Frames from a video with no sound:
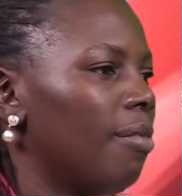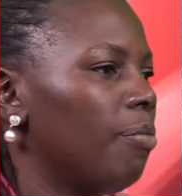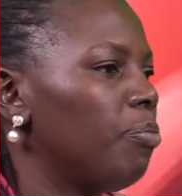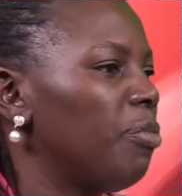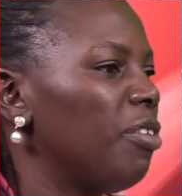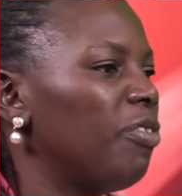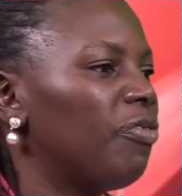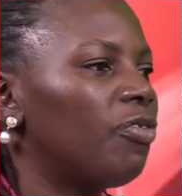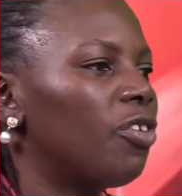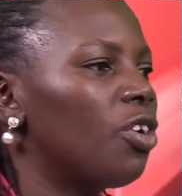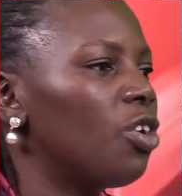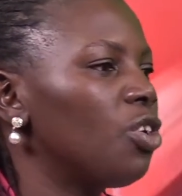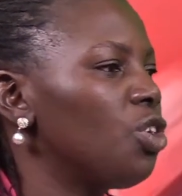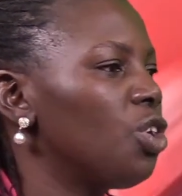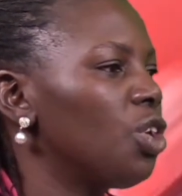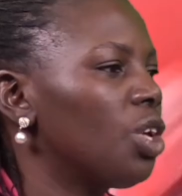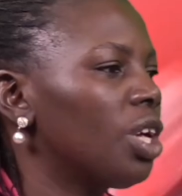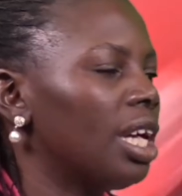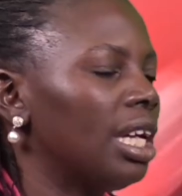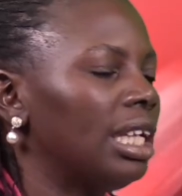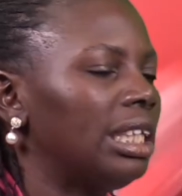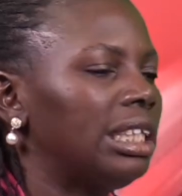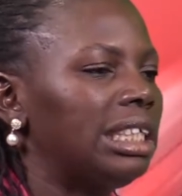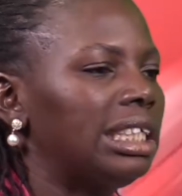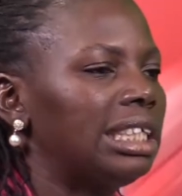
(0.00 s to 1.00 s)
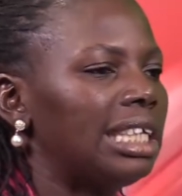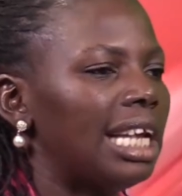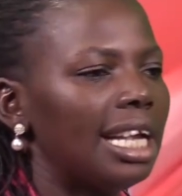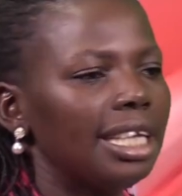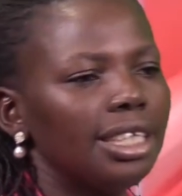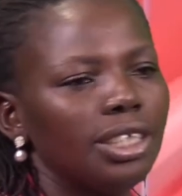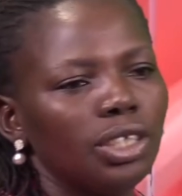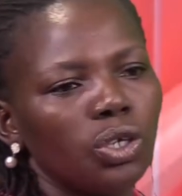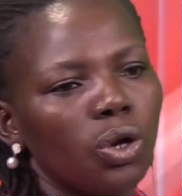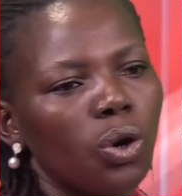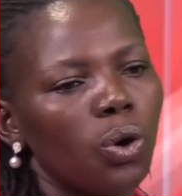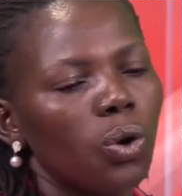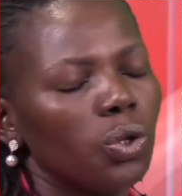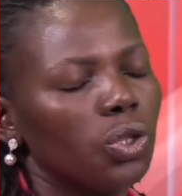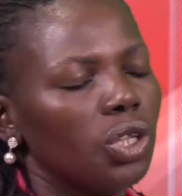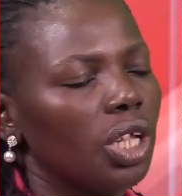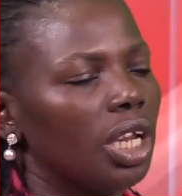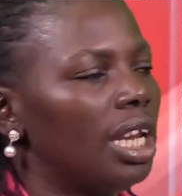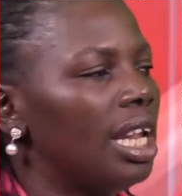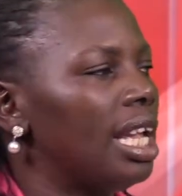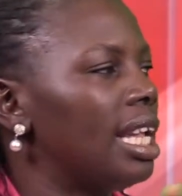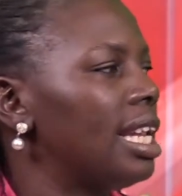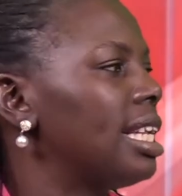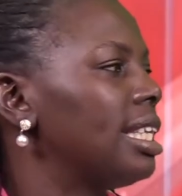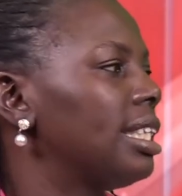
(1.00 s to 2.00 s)
Before you can touch all the
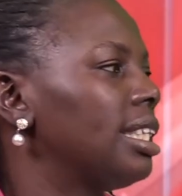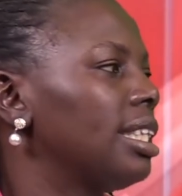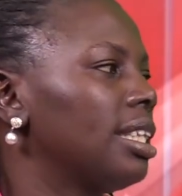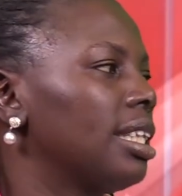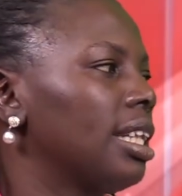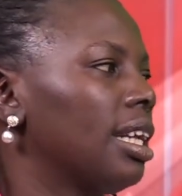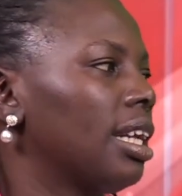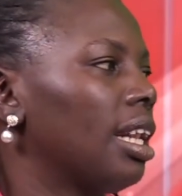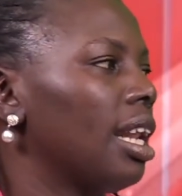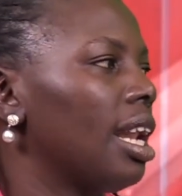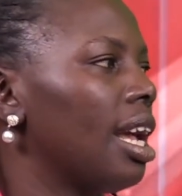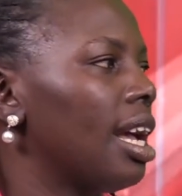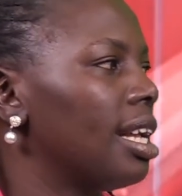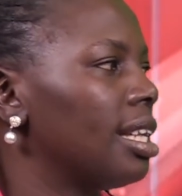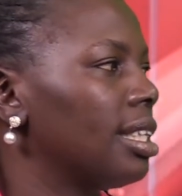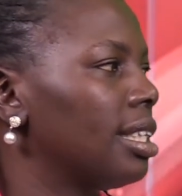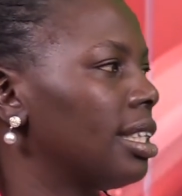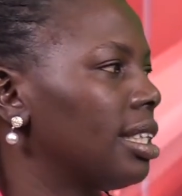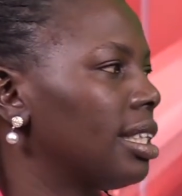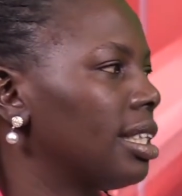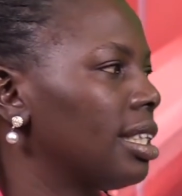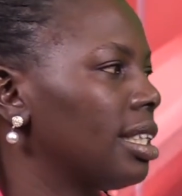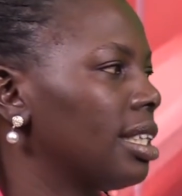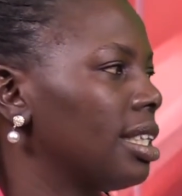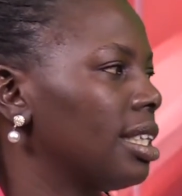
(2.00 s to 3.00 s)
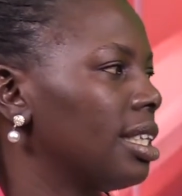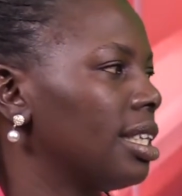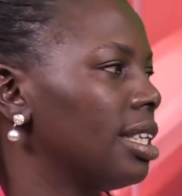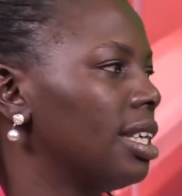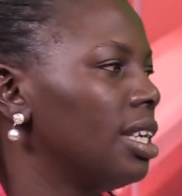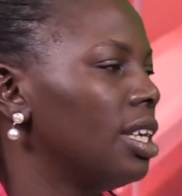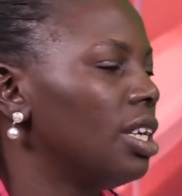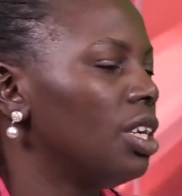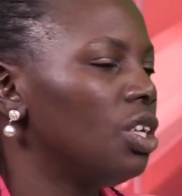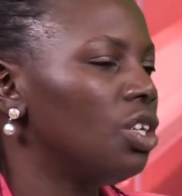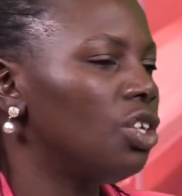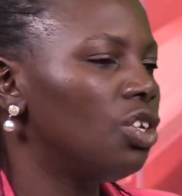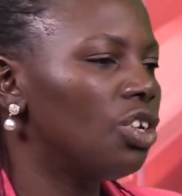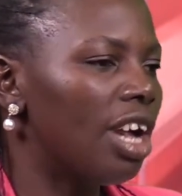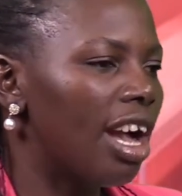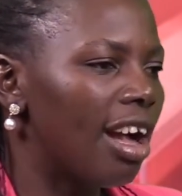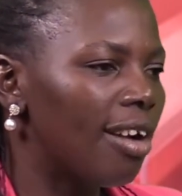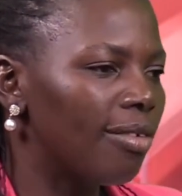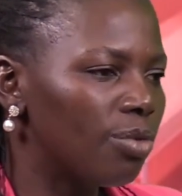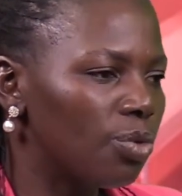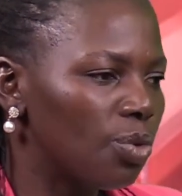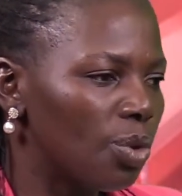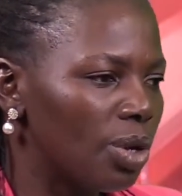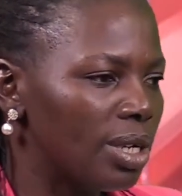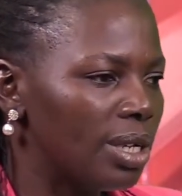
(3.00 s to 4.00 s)
learners in the class, you
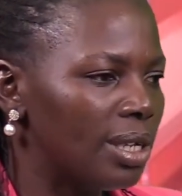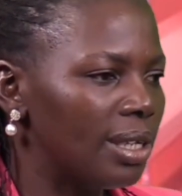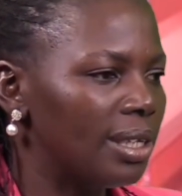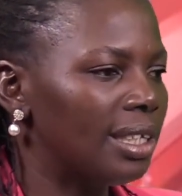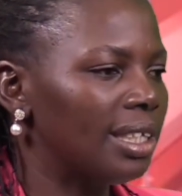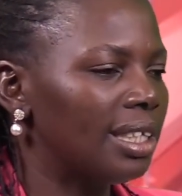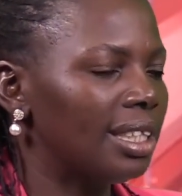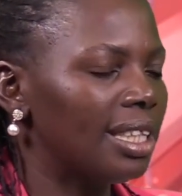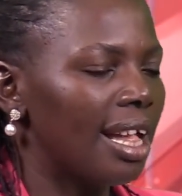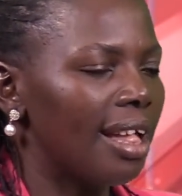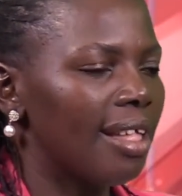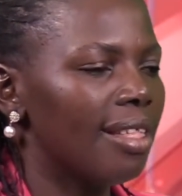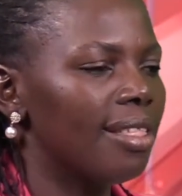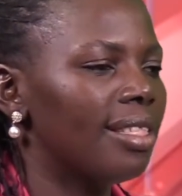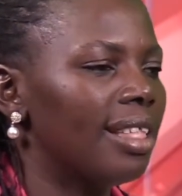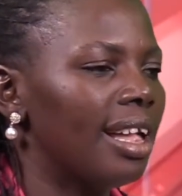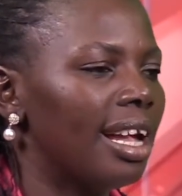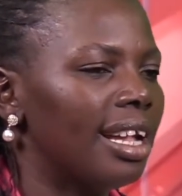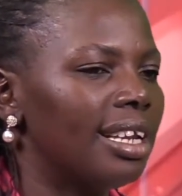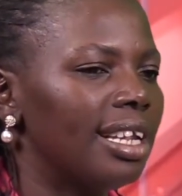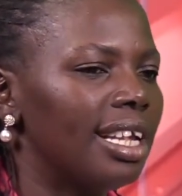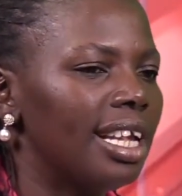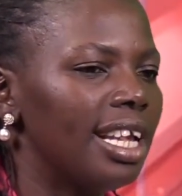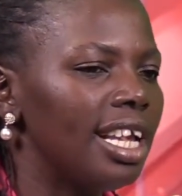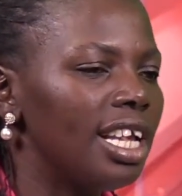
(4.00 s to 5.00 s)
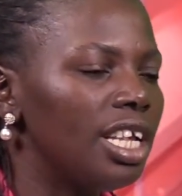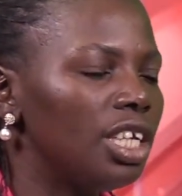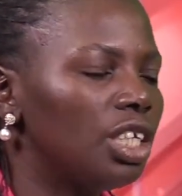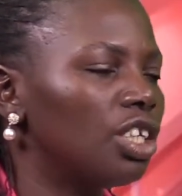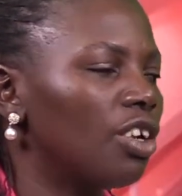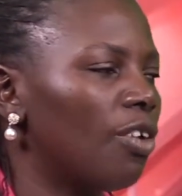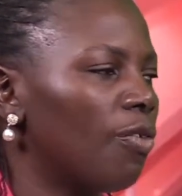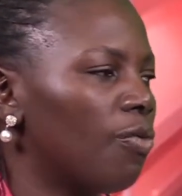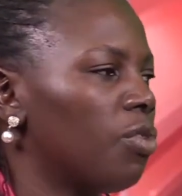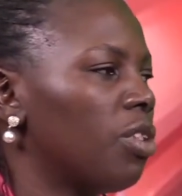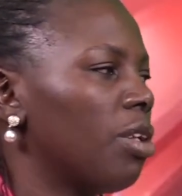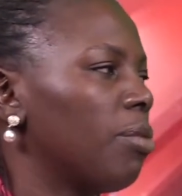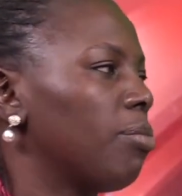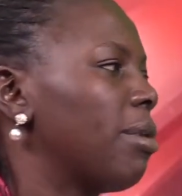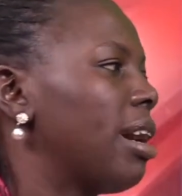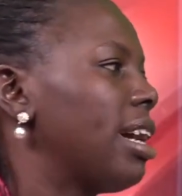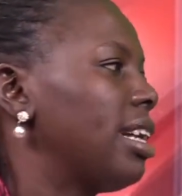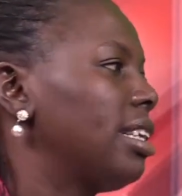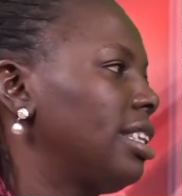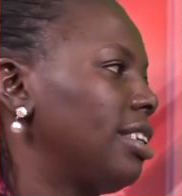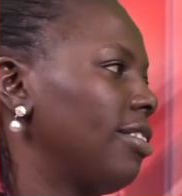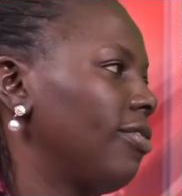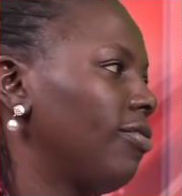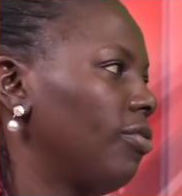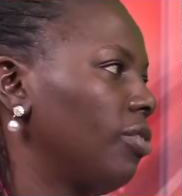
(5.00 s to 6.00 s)
have to understand that each of them
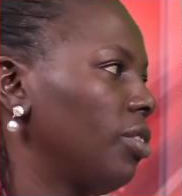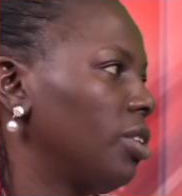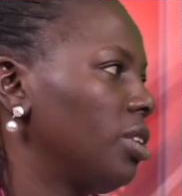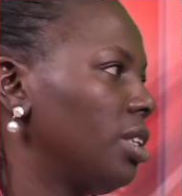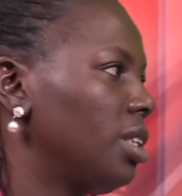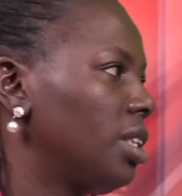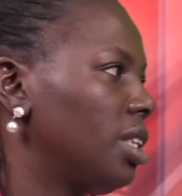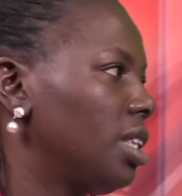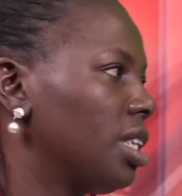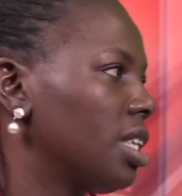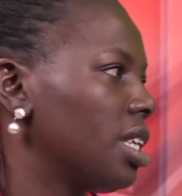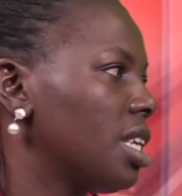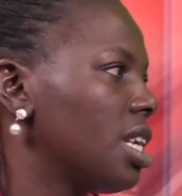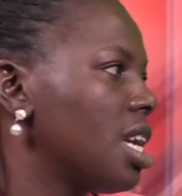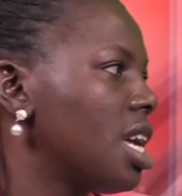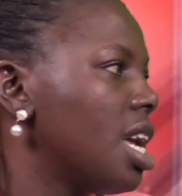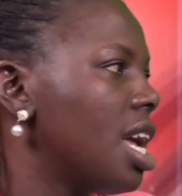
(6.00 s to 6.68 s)
are different.